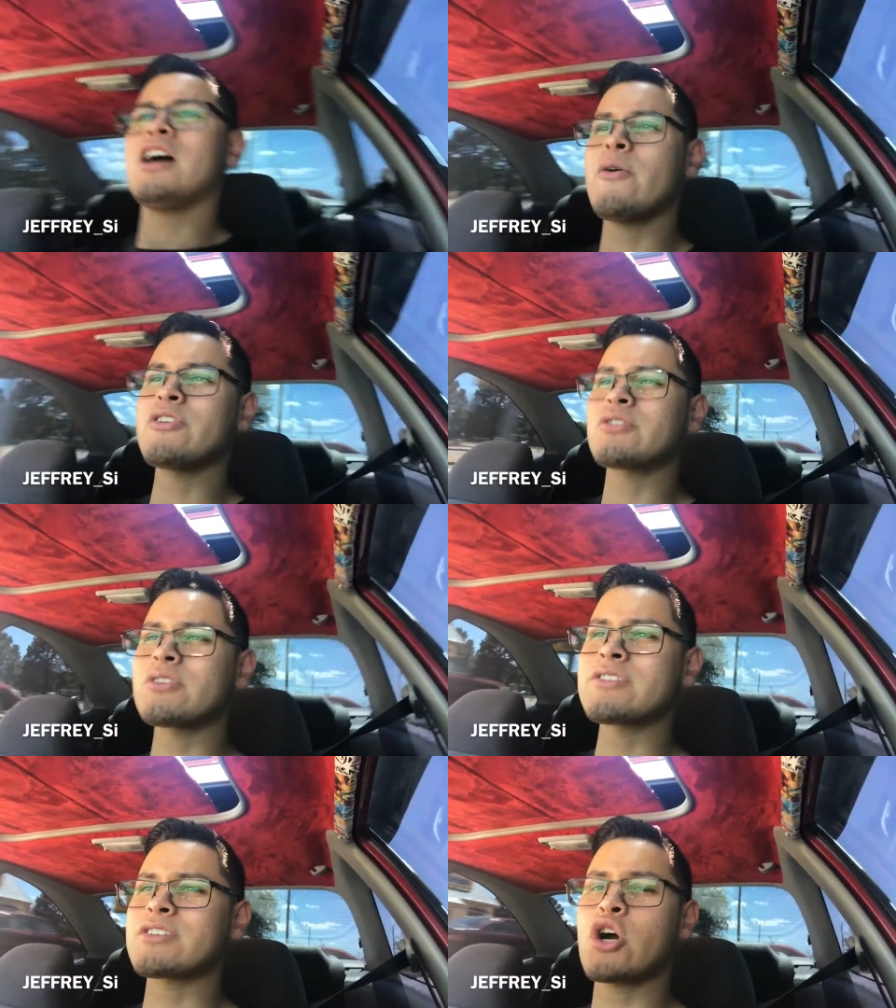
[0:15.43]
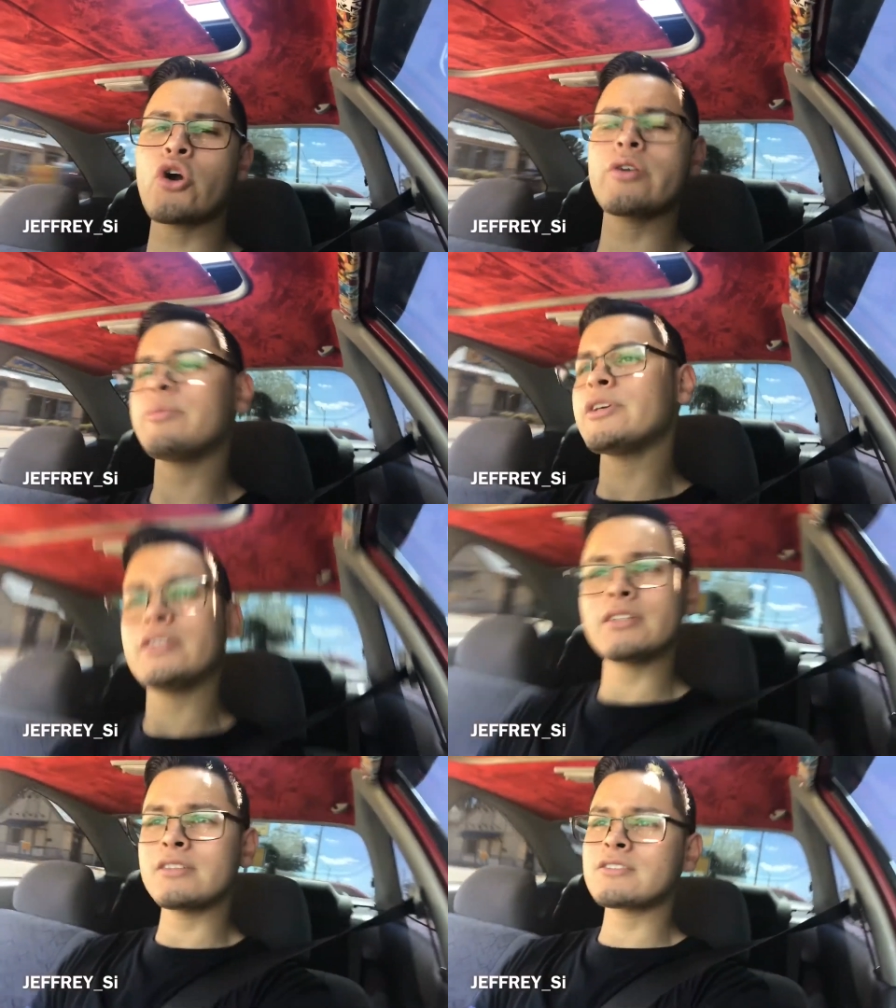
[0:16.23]
I went to this car
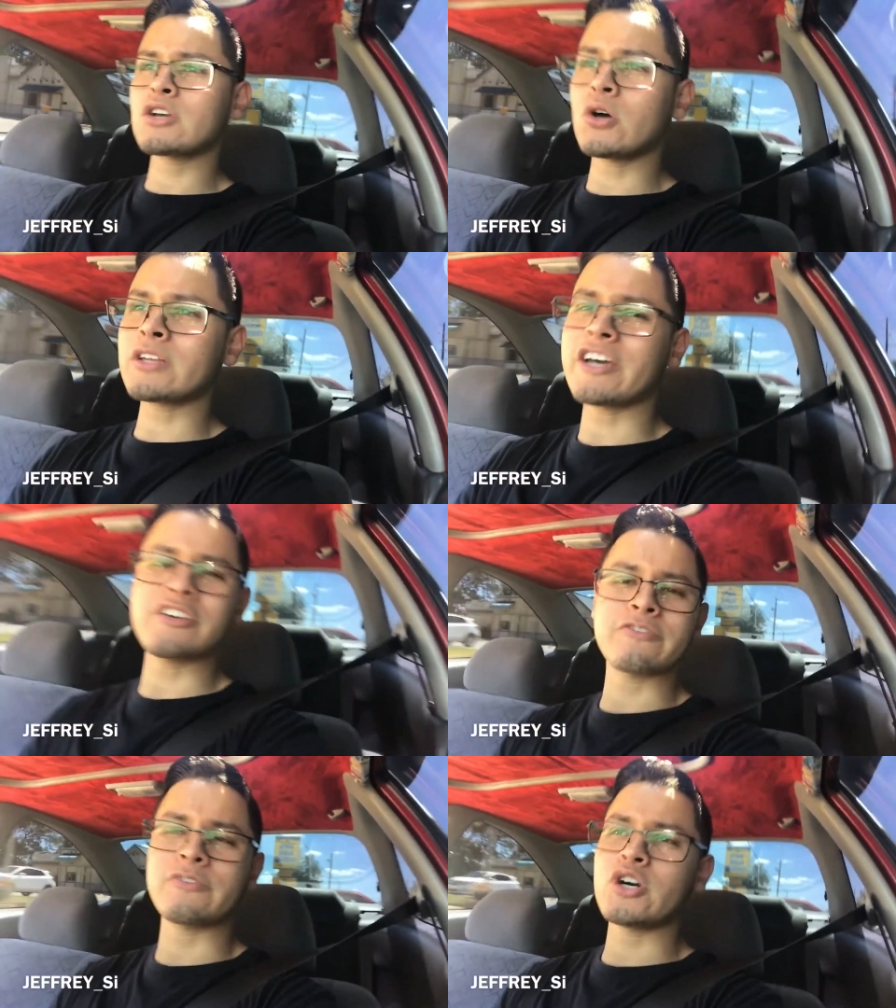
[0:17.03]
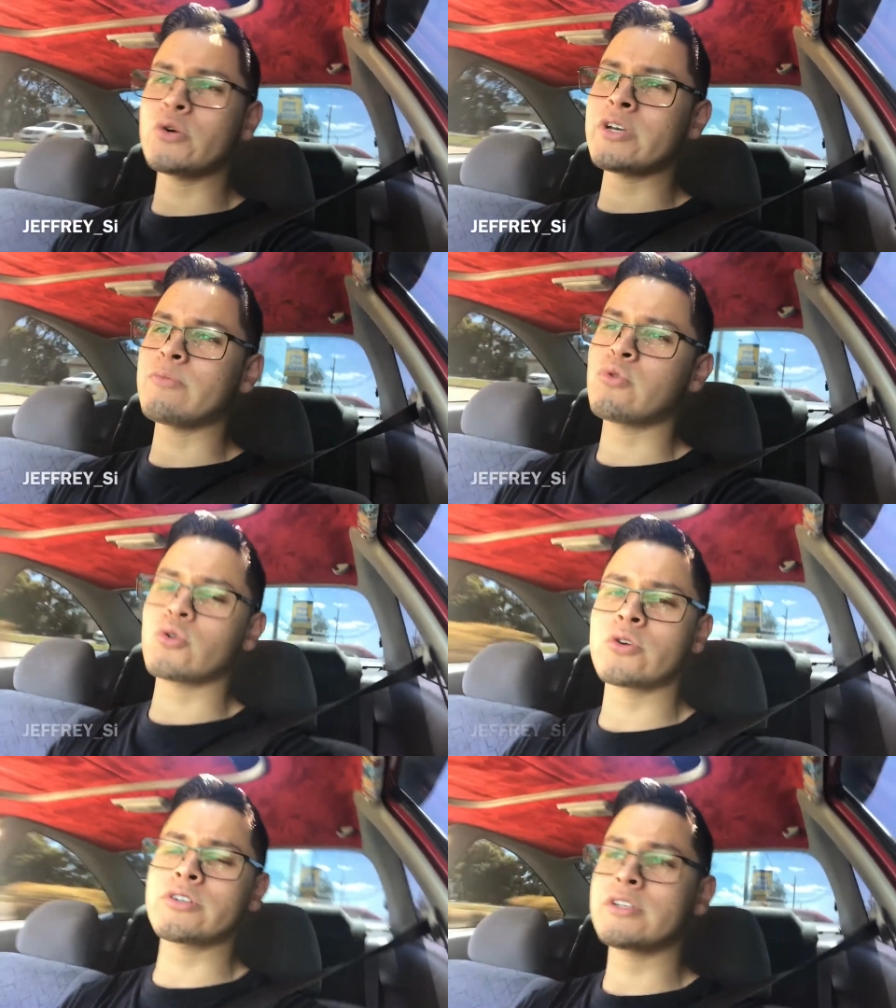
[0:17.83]
event. It's called IFO
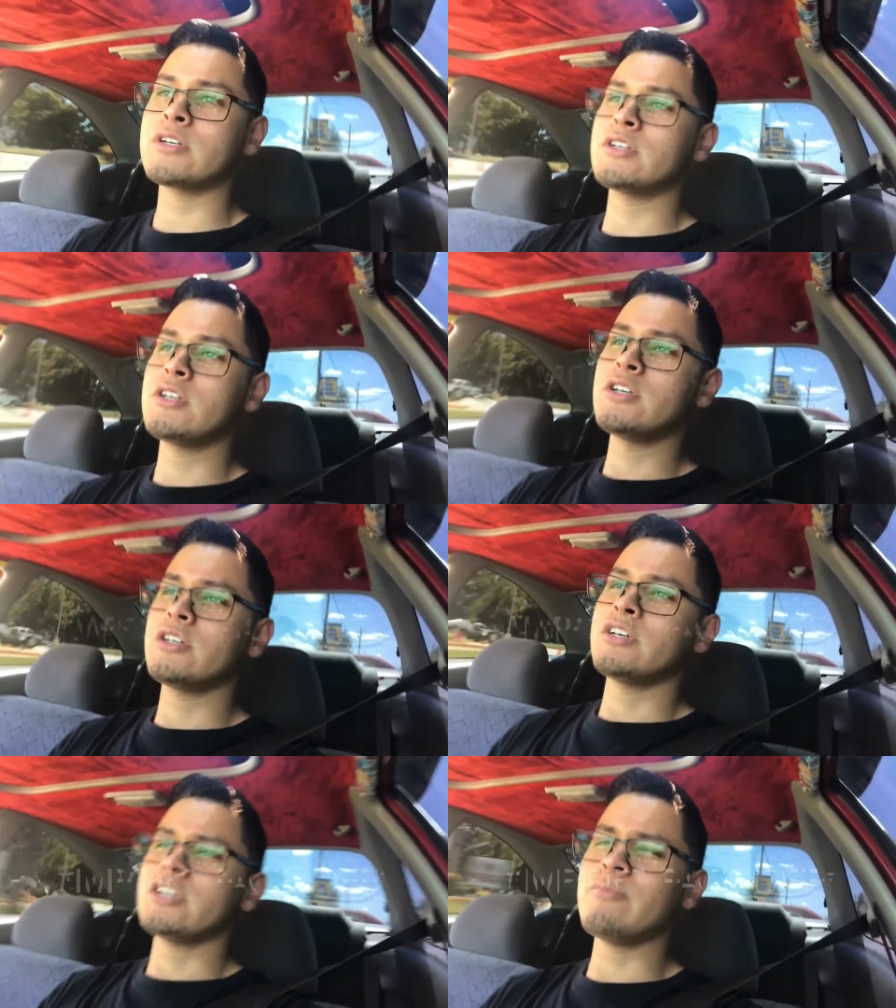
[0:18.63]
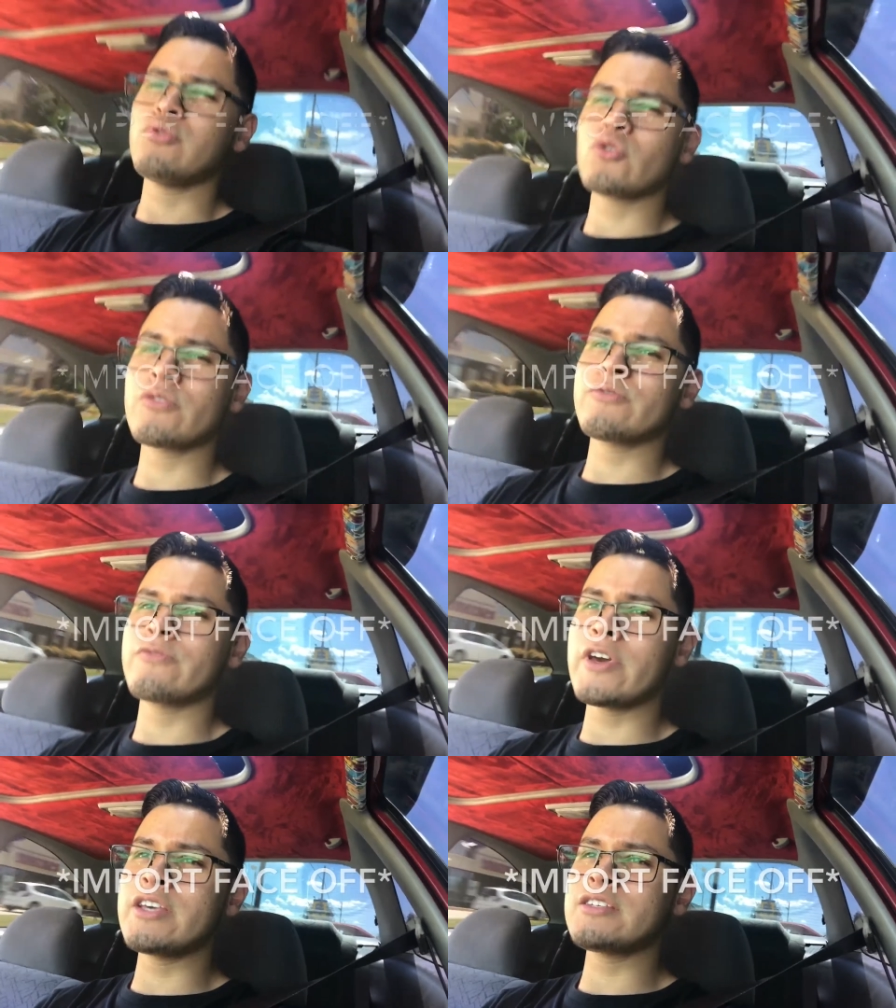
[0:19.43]
Import Import
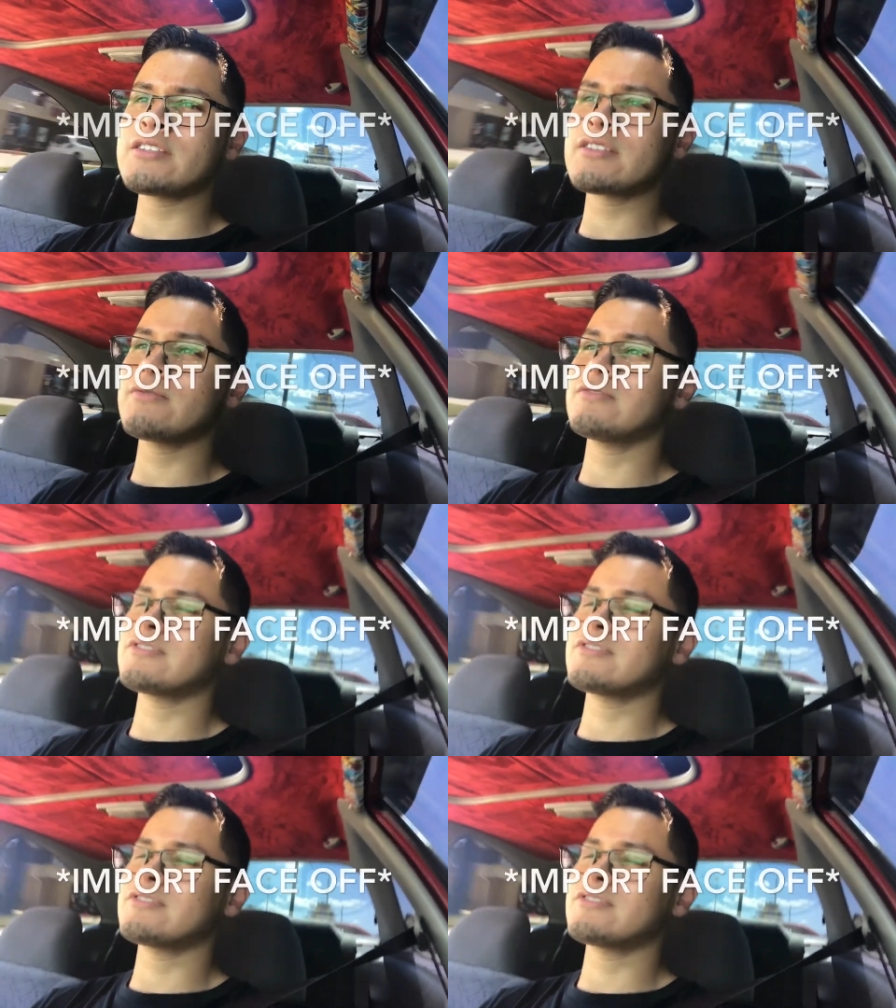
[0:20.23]
Face.